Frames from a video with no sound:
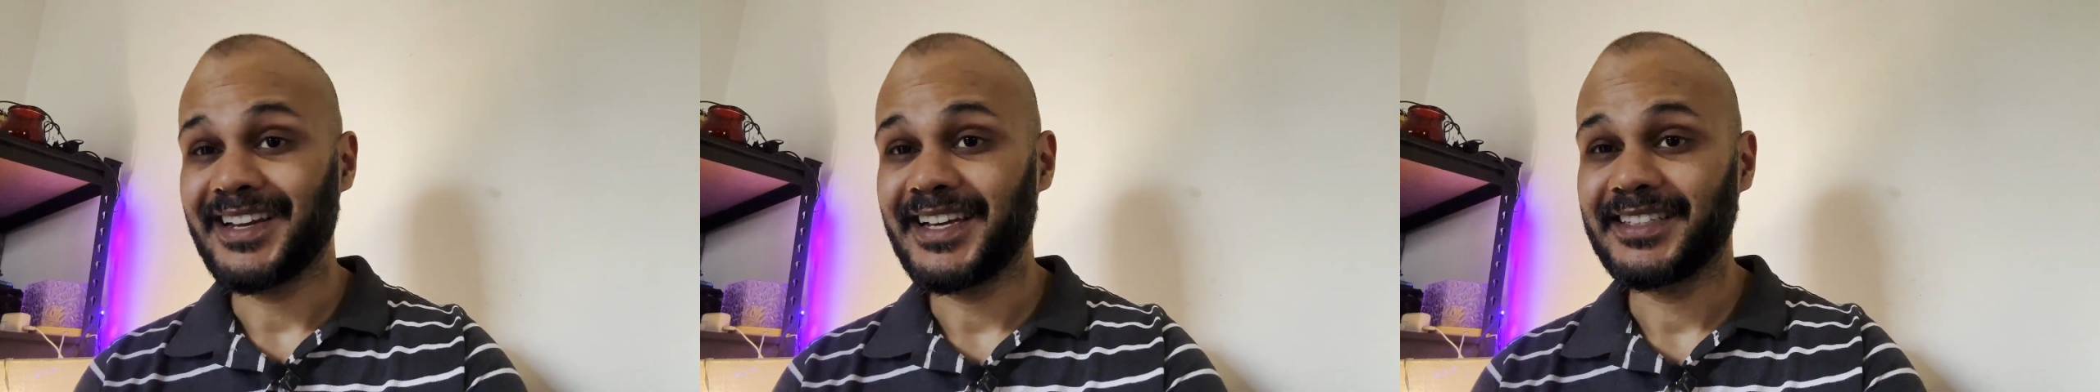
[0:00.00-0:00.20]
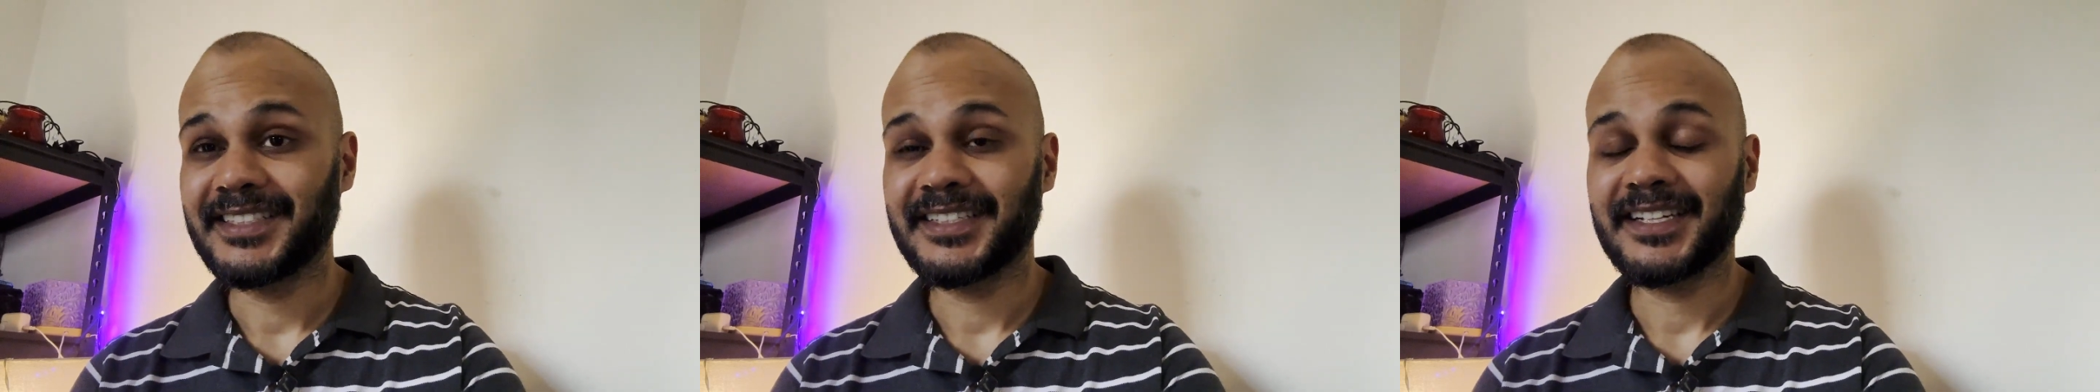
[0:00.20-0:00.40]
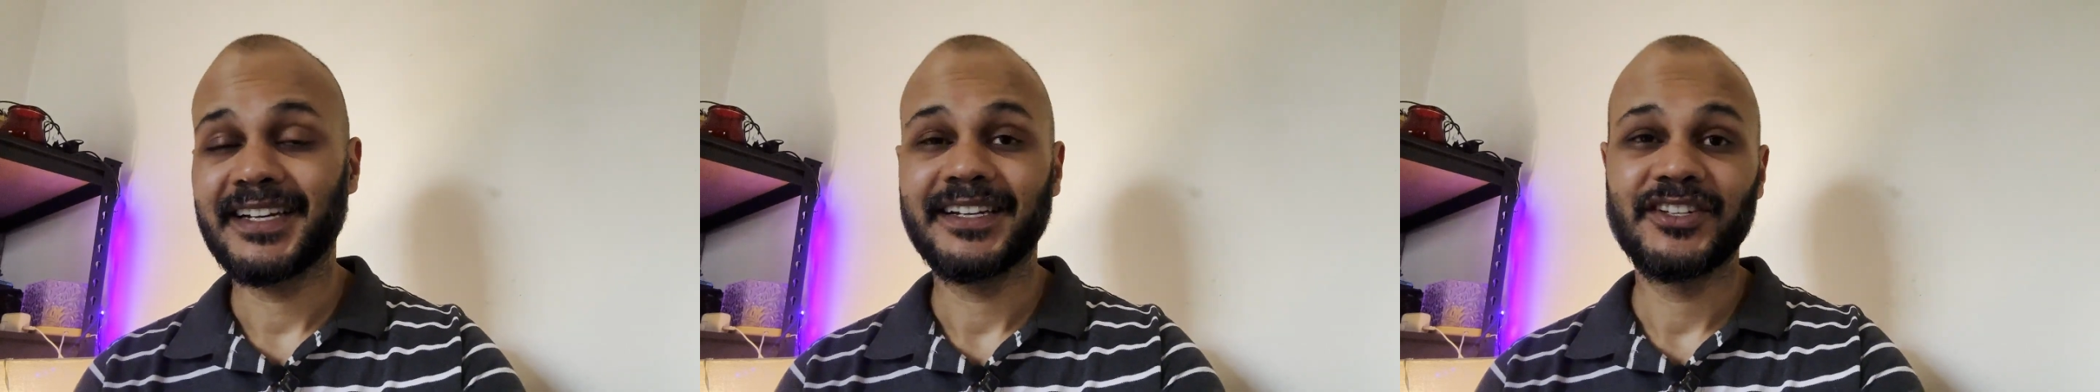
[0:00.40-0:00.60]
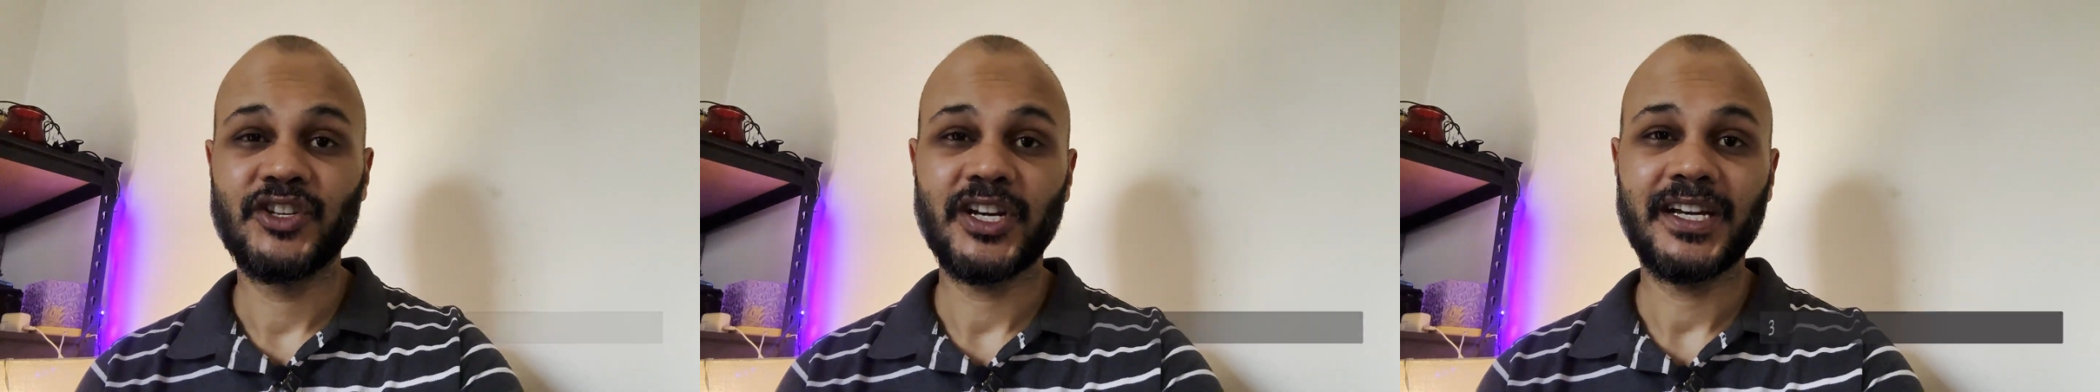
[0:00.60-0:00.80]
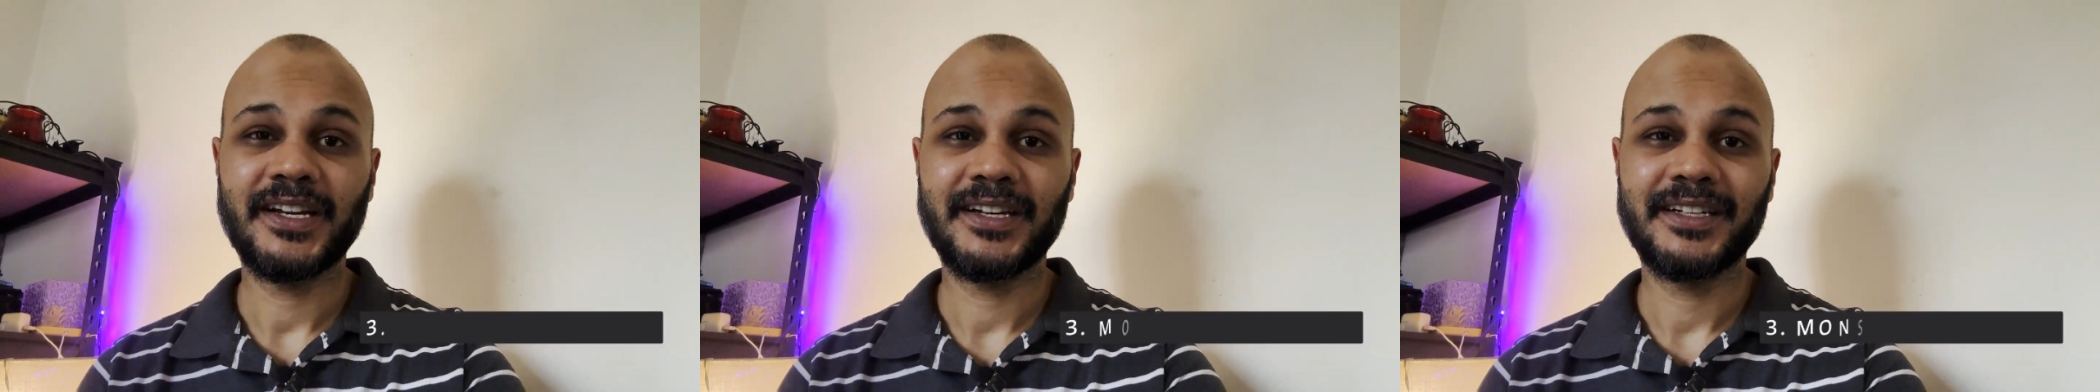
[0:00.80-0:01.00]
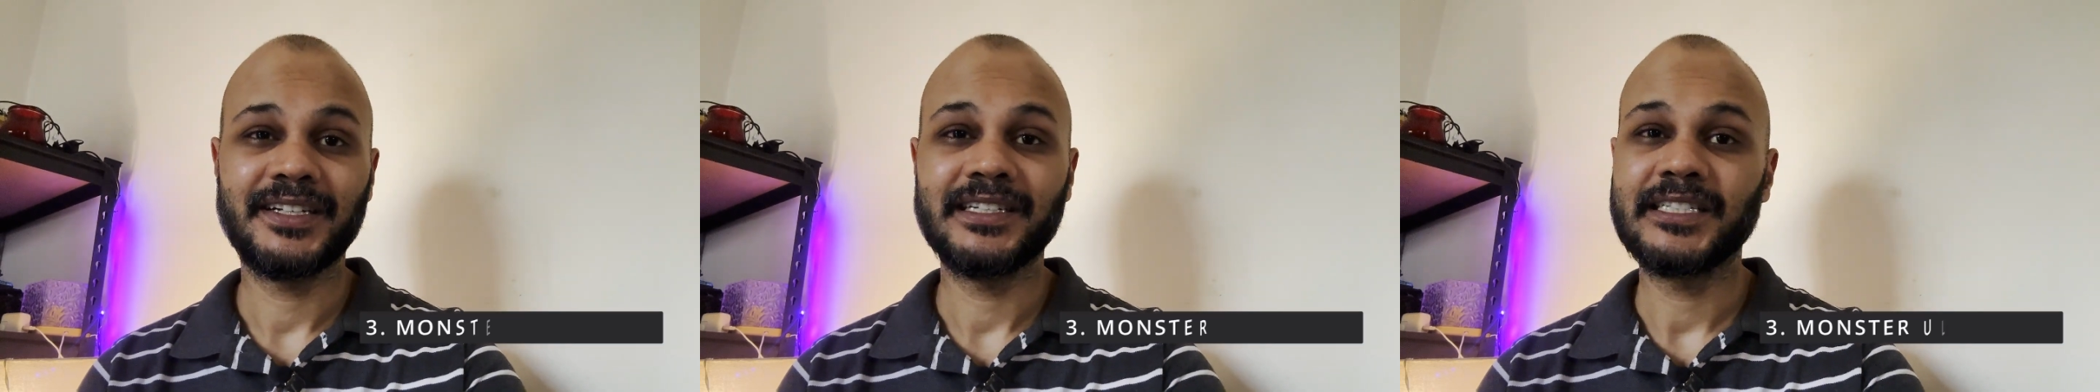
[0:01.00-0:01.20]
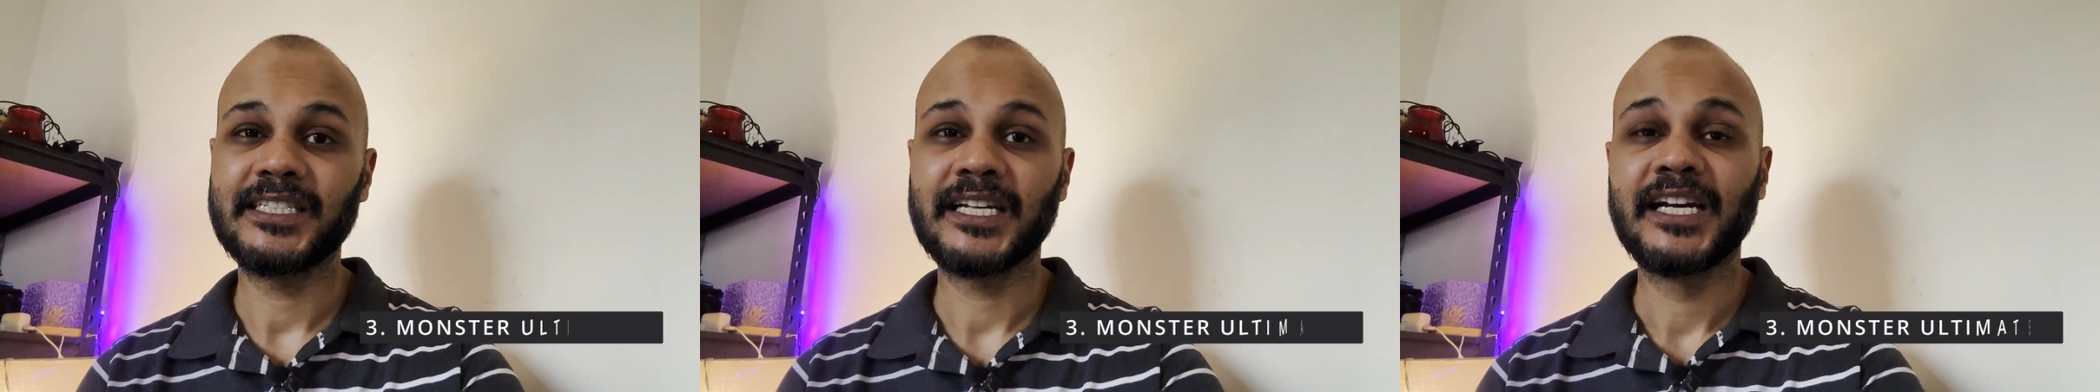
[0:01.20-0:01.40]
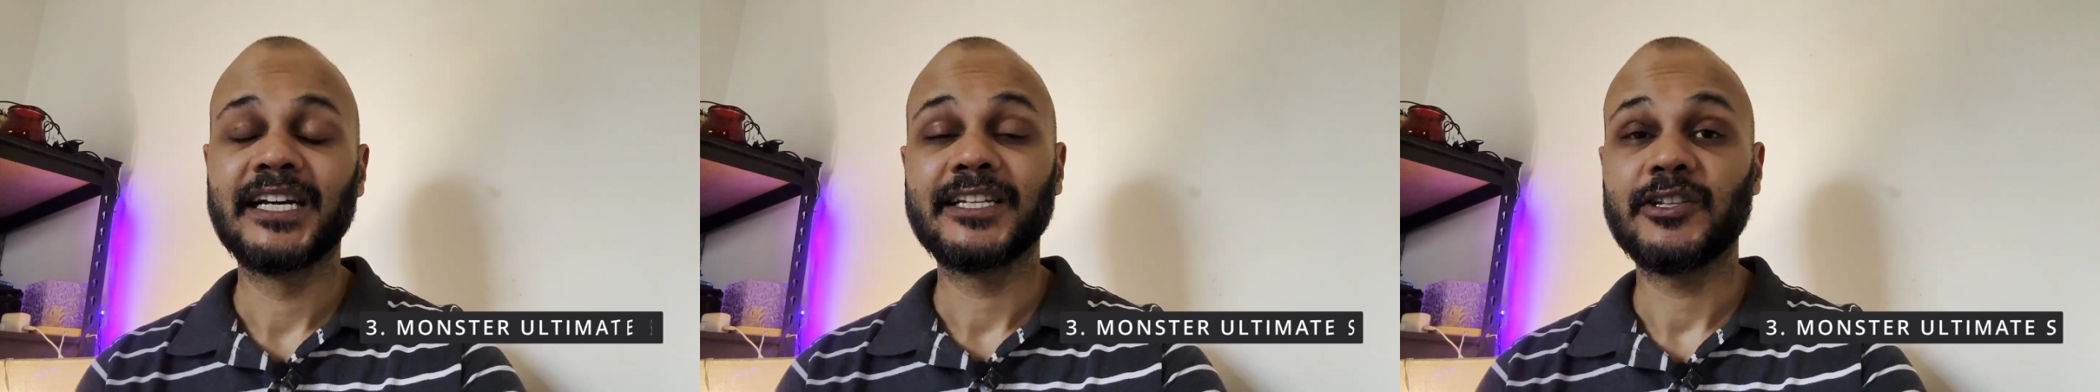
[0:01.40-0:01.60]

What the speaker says: next chair is